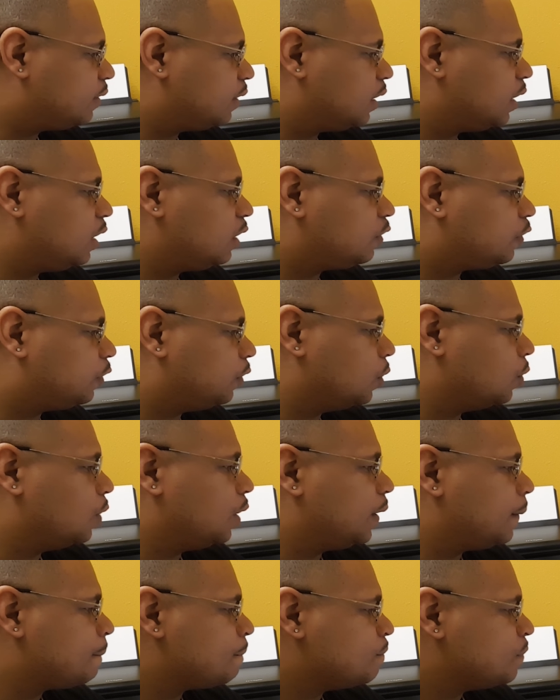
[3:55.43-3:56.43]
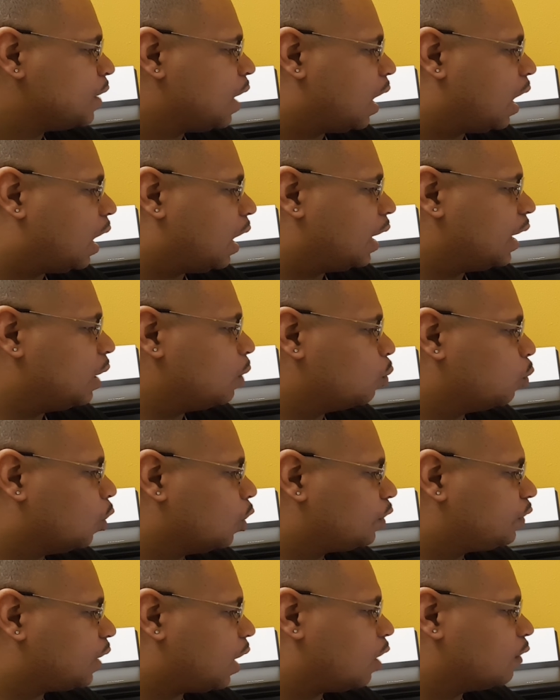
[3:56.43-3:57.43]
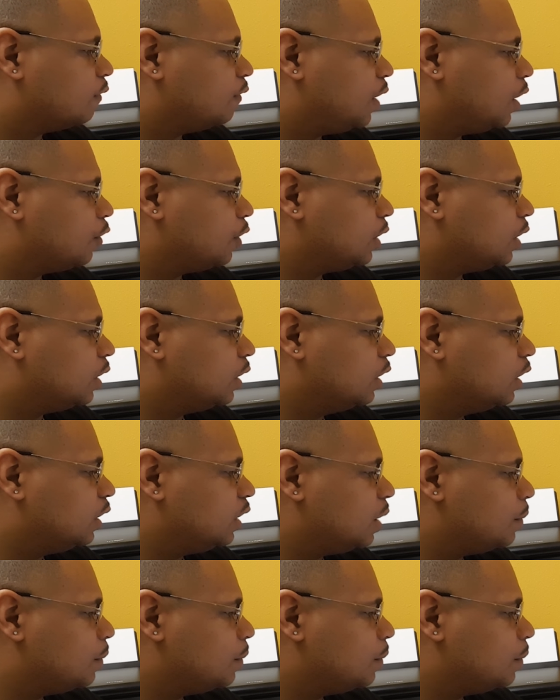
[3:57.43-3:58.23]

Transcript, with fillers: it is fluid, it works out very good.